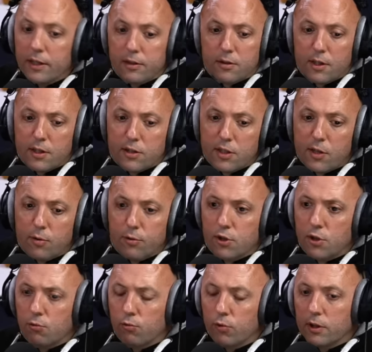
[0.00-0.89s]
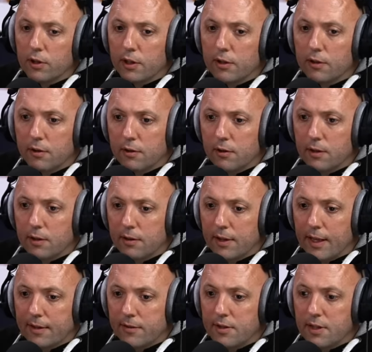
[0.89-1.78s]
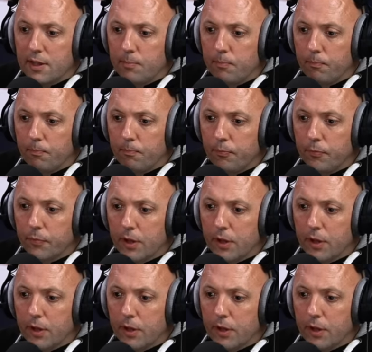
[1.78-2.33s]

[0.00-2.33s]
it tells you really that team,